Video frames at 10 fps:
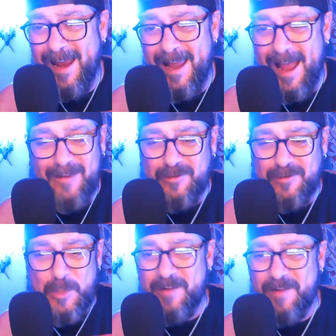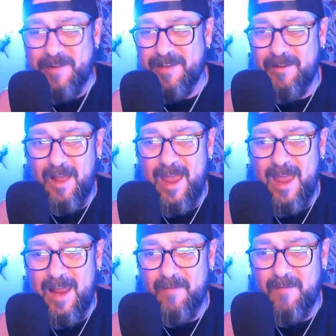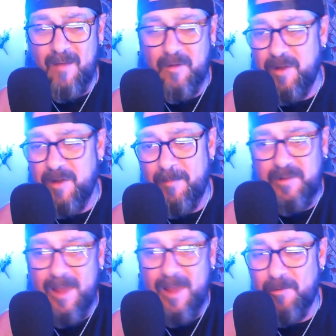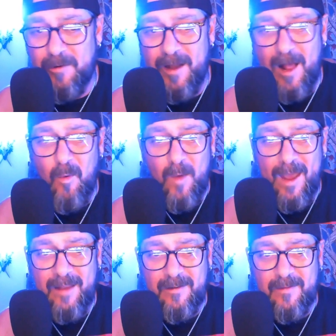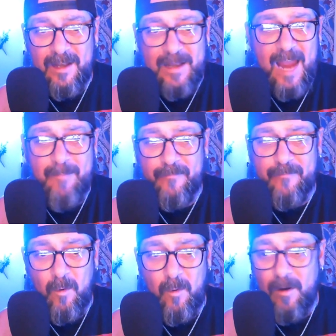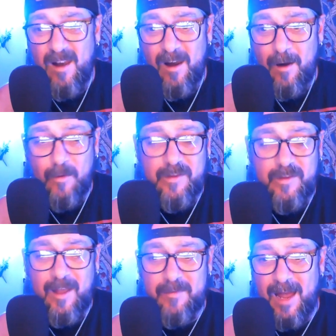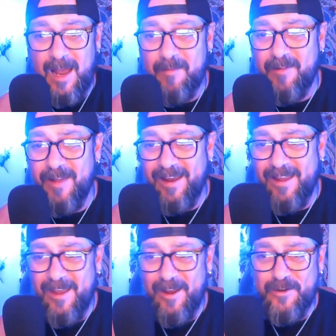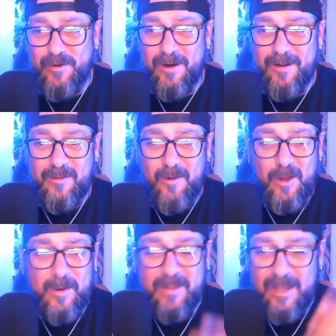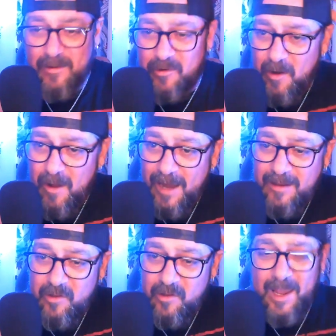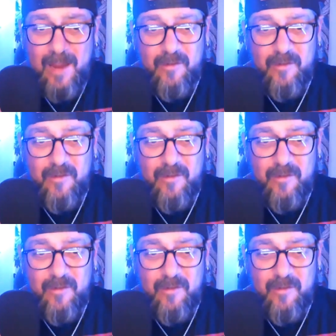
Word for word: I got two weeks ahead of uh, something scheduled, and I'll wait till the night before, or sometimes like during the Talking with Heathen show, I like to change